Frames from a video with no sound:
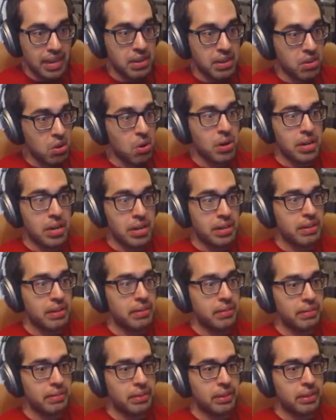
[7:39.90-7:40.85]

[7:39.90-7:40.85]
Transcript: It's getting annoying.